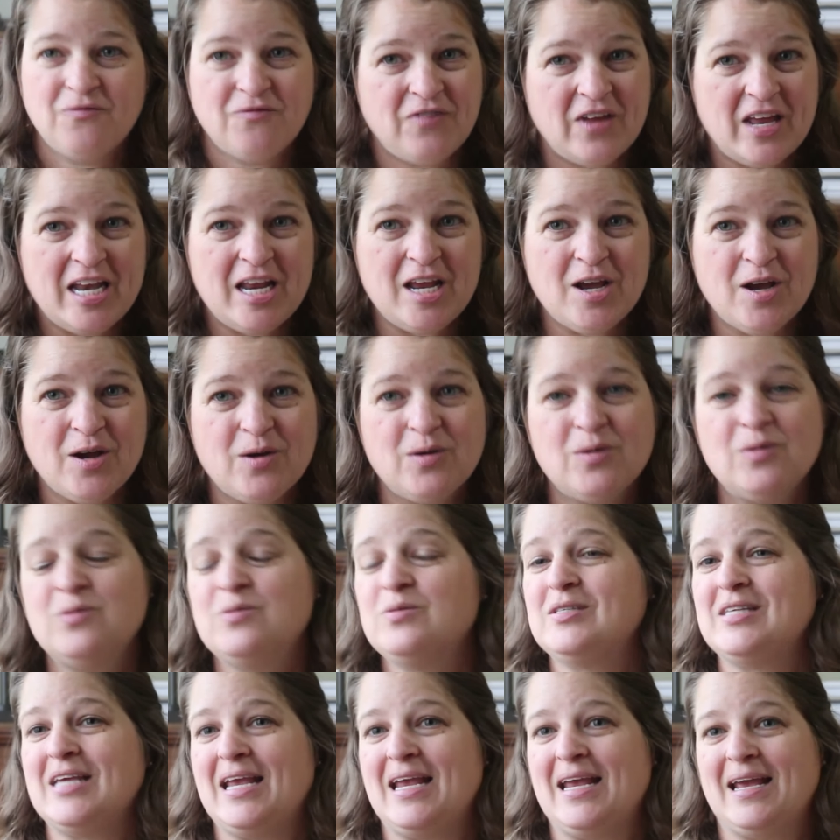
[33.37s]

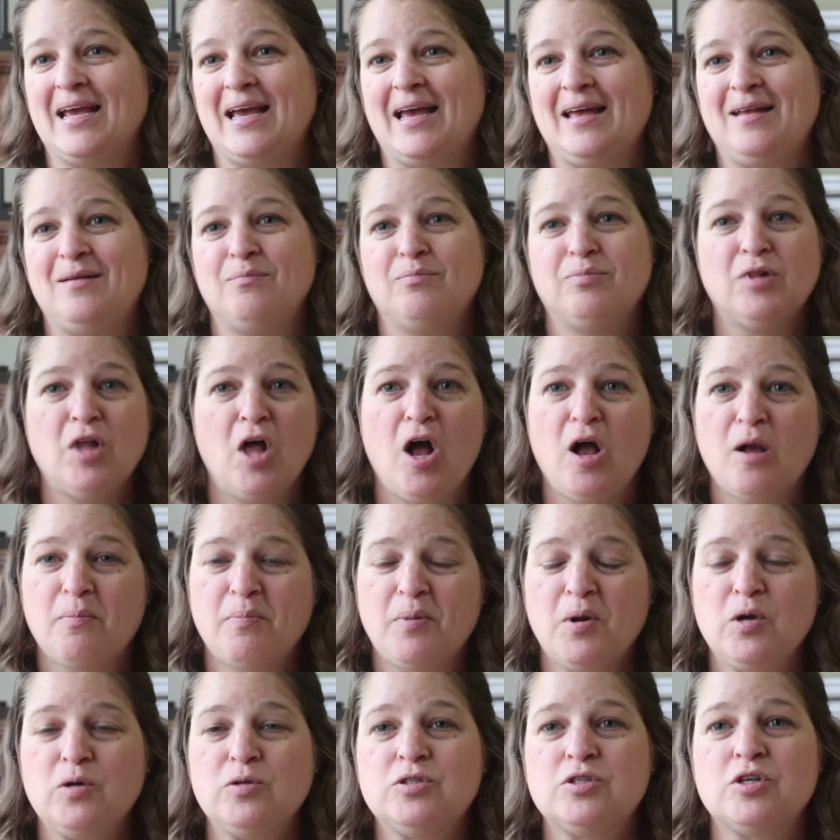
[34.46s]
videos and blog
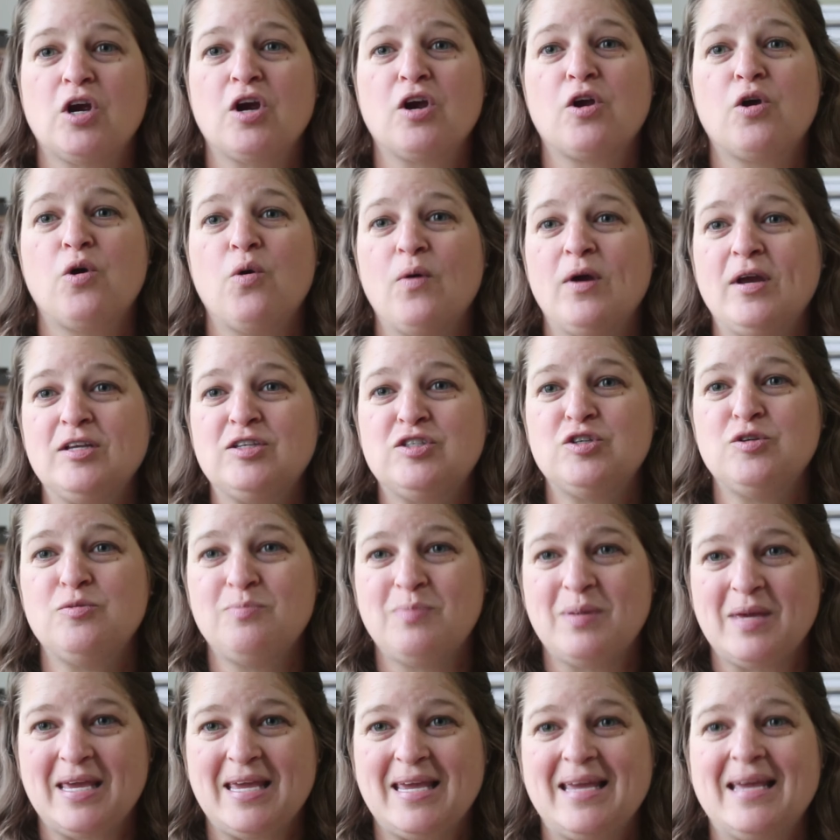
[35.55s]
posts are going to
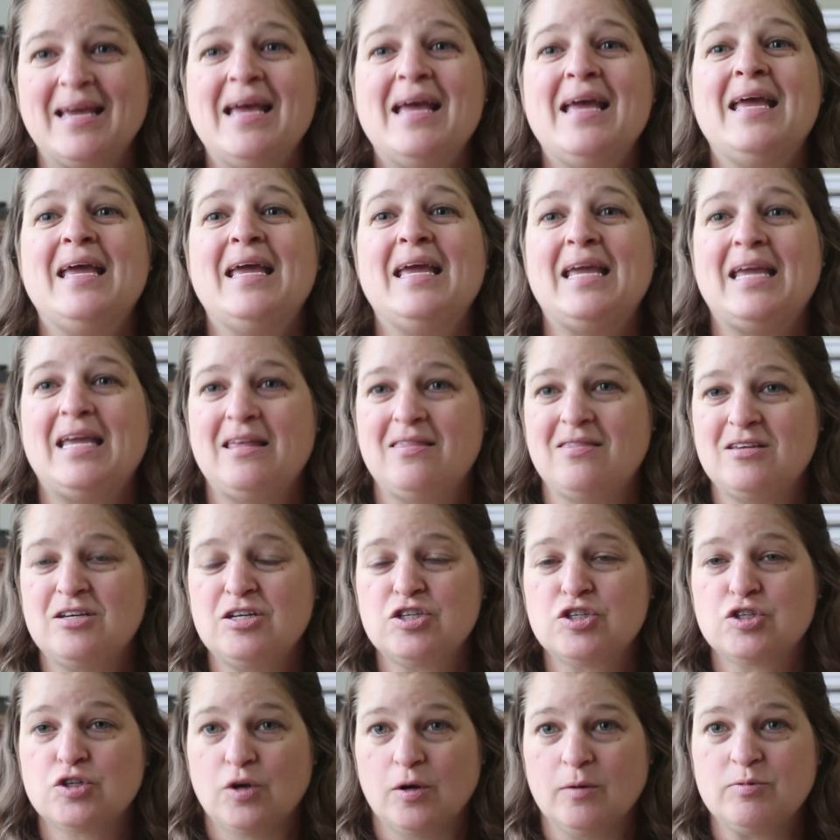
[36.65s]
be in the
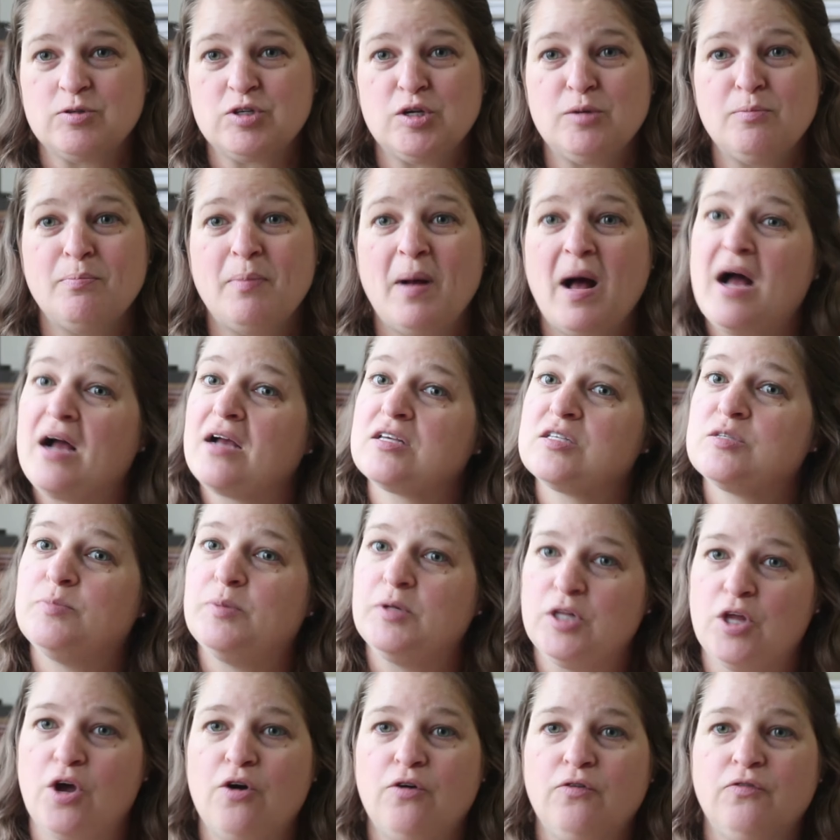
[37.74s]
description box
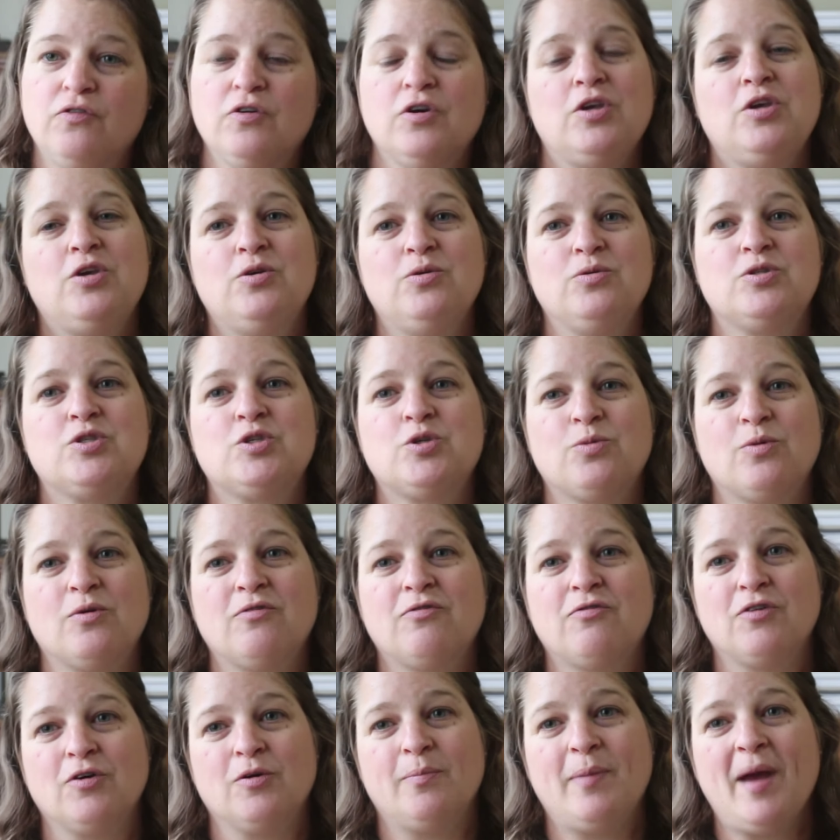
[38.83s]
below for you to
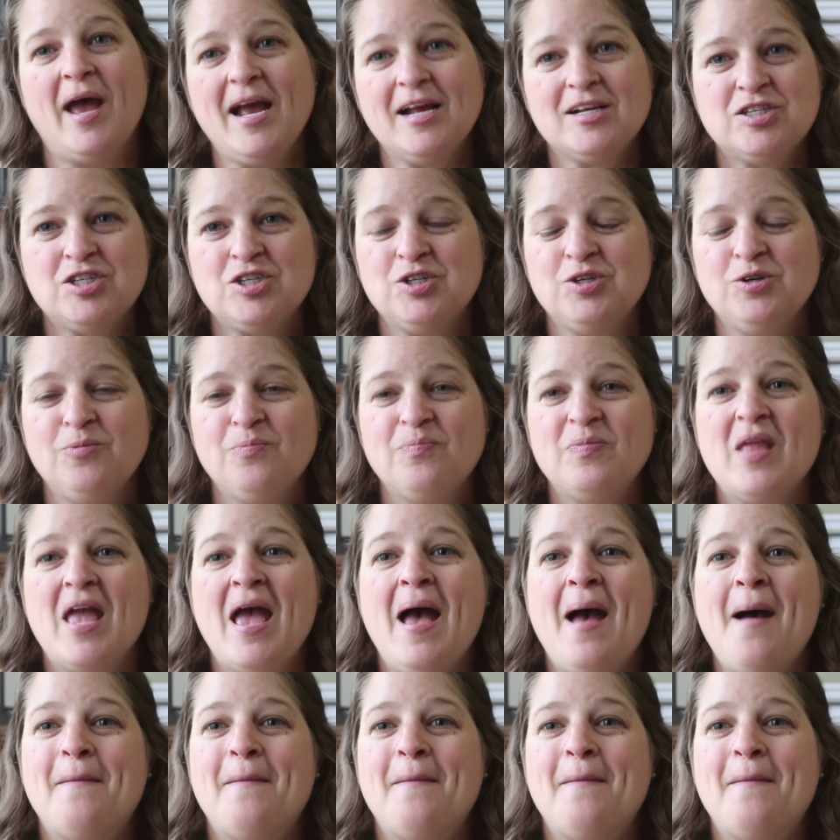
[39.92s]
refer back to.